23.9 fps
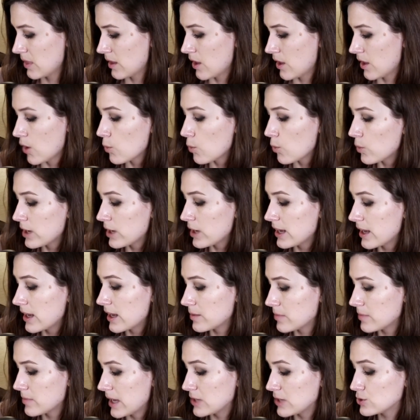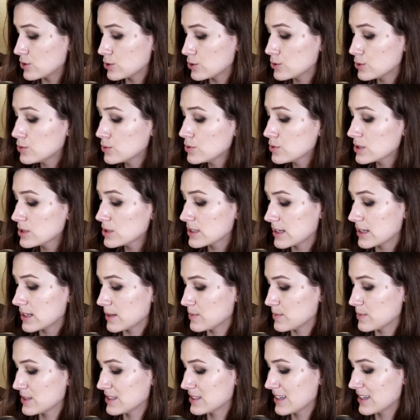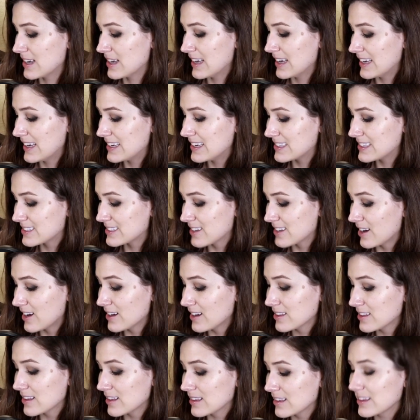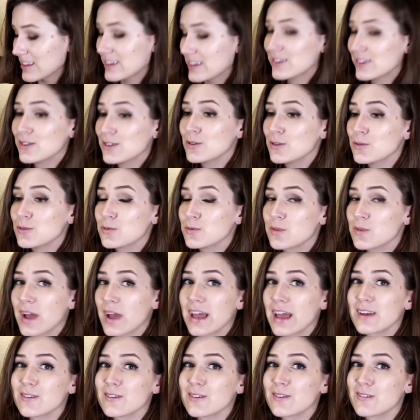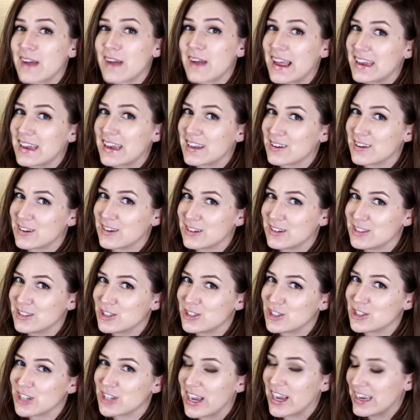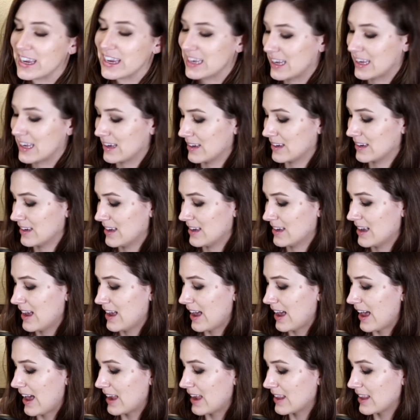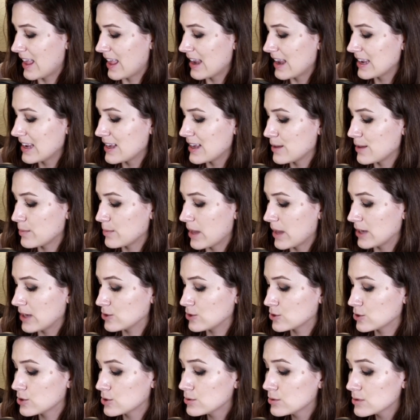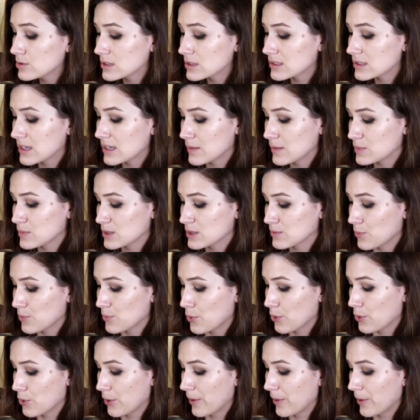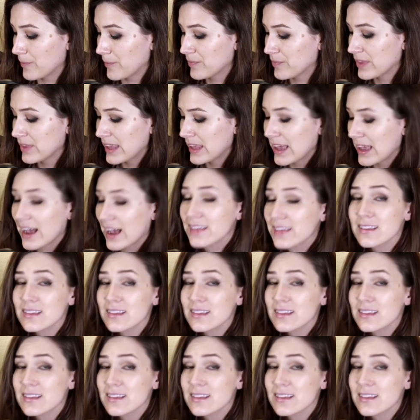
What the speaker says: When he had made 2 snips, he saw the little Red Riding Hood shining, and then he made 2 snips more, and the